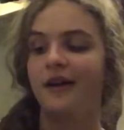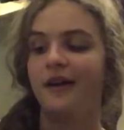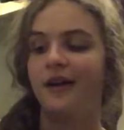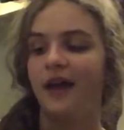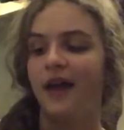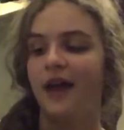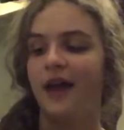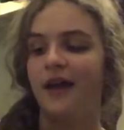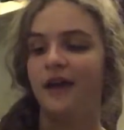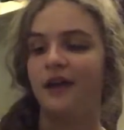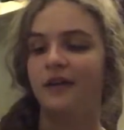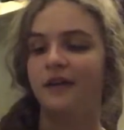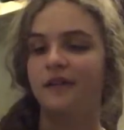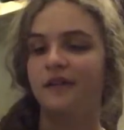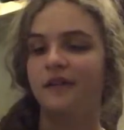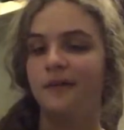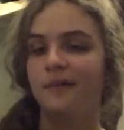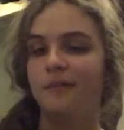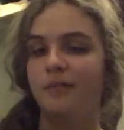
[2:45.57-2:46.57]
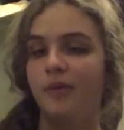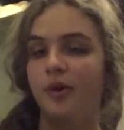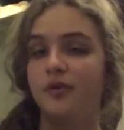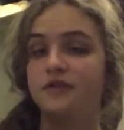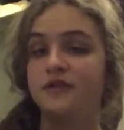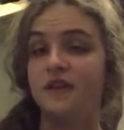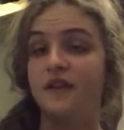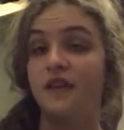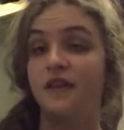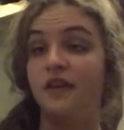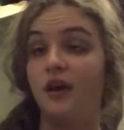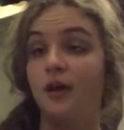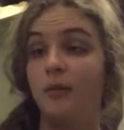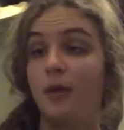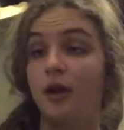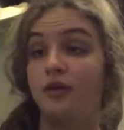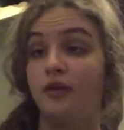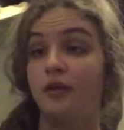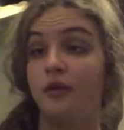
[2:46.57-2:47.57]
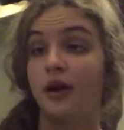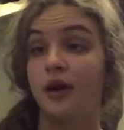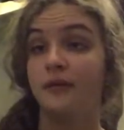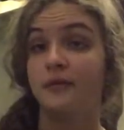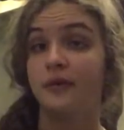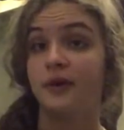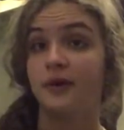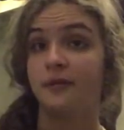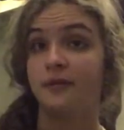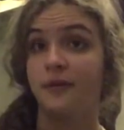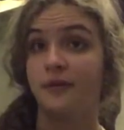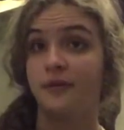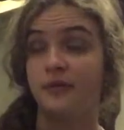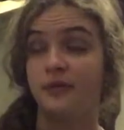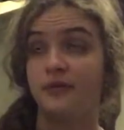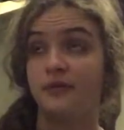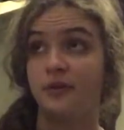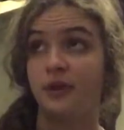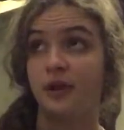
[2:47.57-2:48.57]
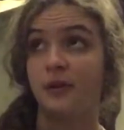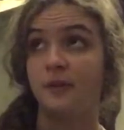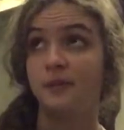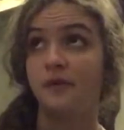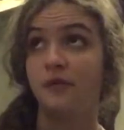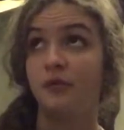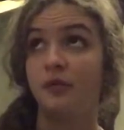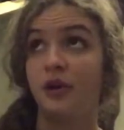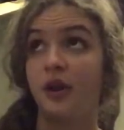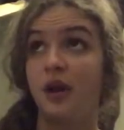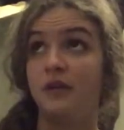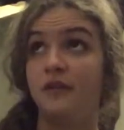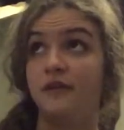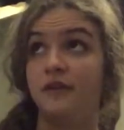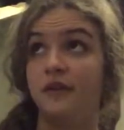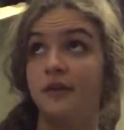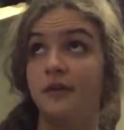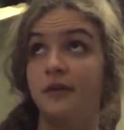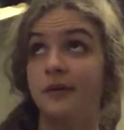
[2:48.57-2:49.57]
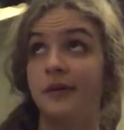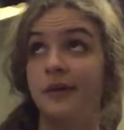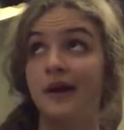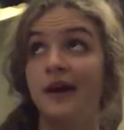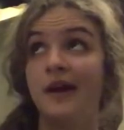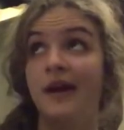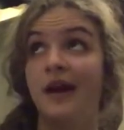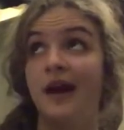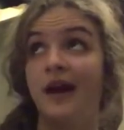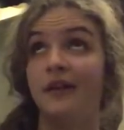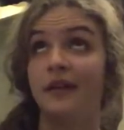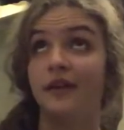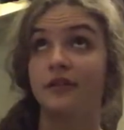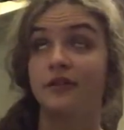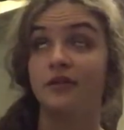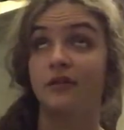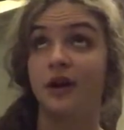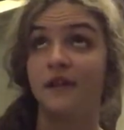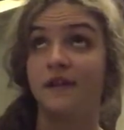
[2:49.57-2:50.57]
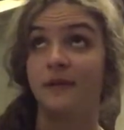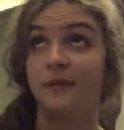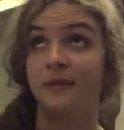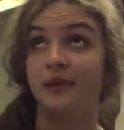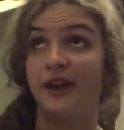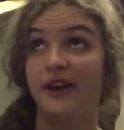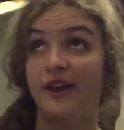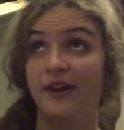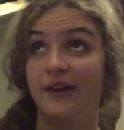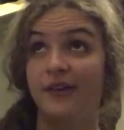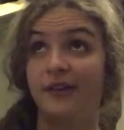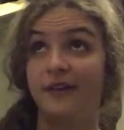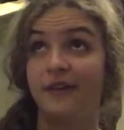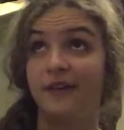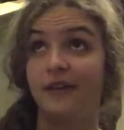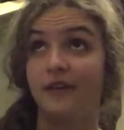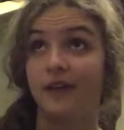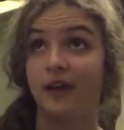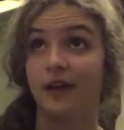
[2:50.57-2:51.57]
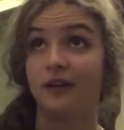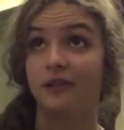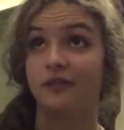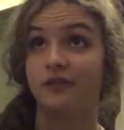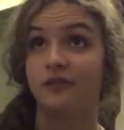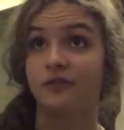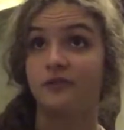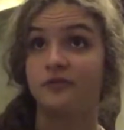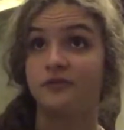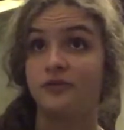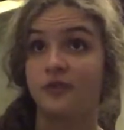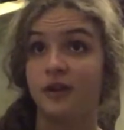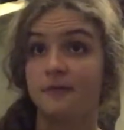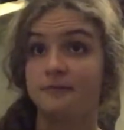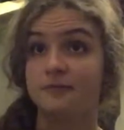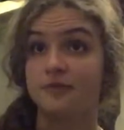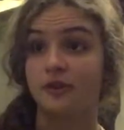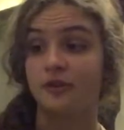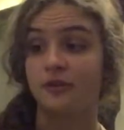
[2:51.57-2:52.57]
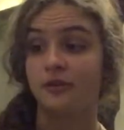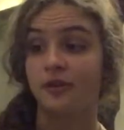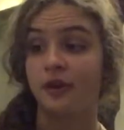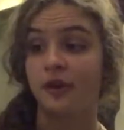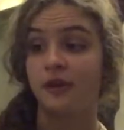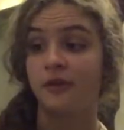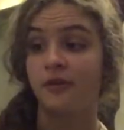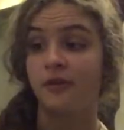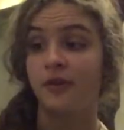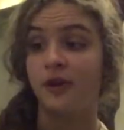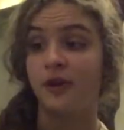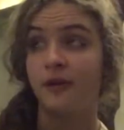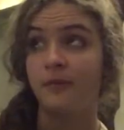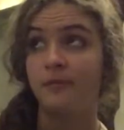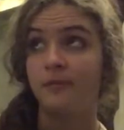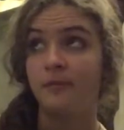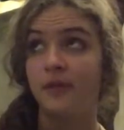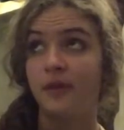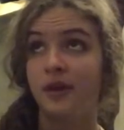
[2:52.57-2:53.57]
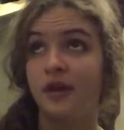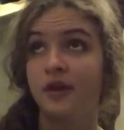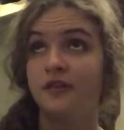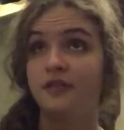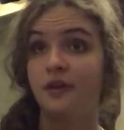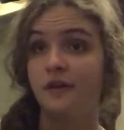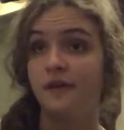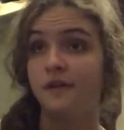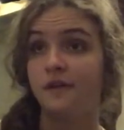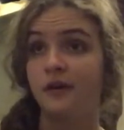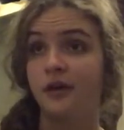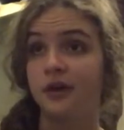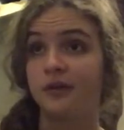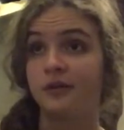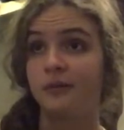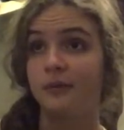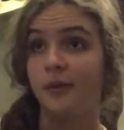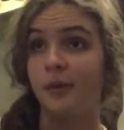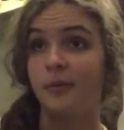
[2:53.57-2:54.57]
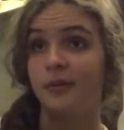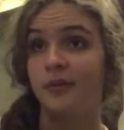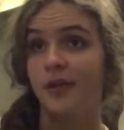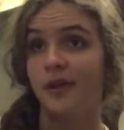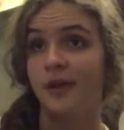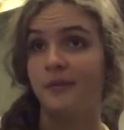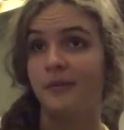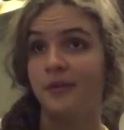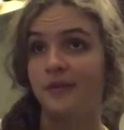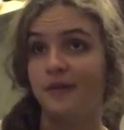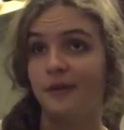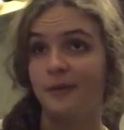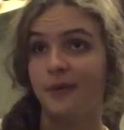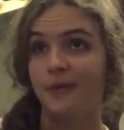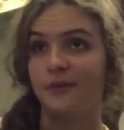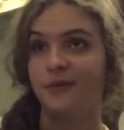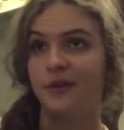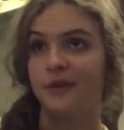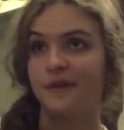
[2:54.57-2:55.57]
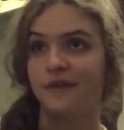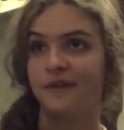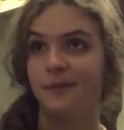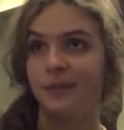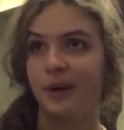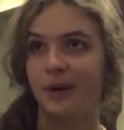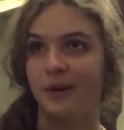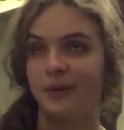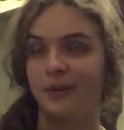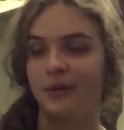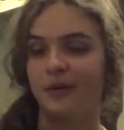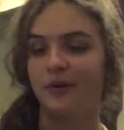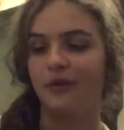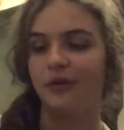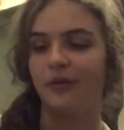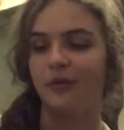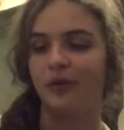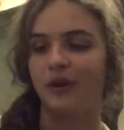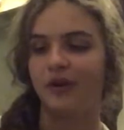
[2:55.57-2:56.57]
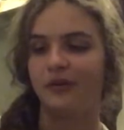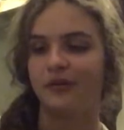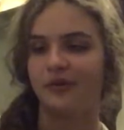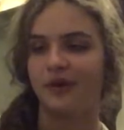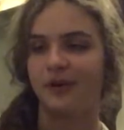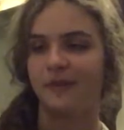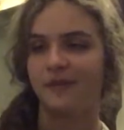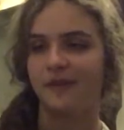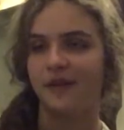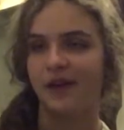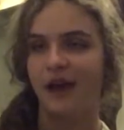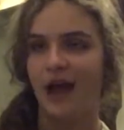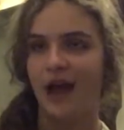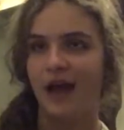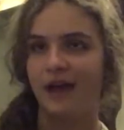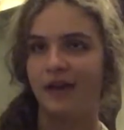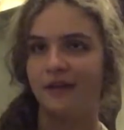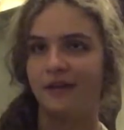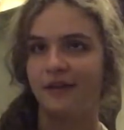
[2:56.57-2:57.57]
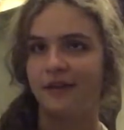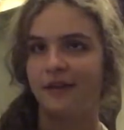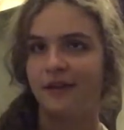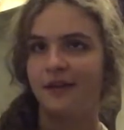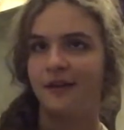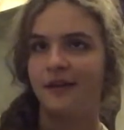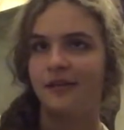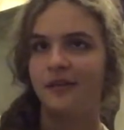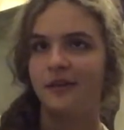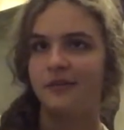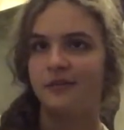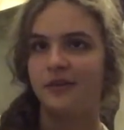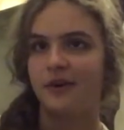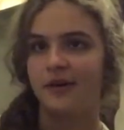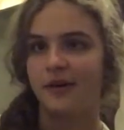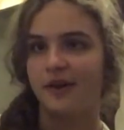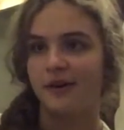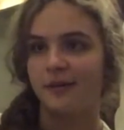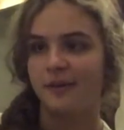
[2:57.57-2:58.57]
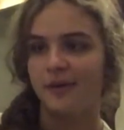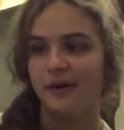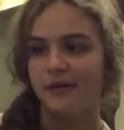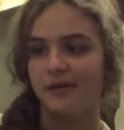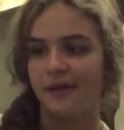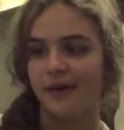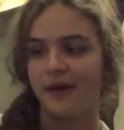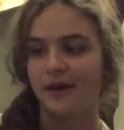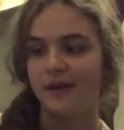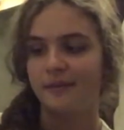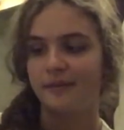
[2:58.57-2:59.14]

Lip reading: and most of the time I don't have very vivid dreams. When I do, I like to write them down in like a dream journal kind of thing, just so I can remember them and tell my friends about all the weird dreams I had. Love talking about that.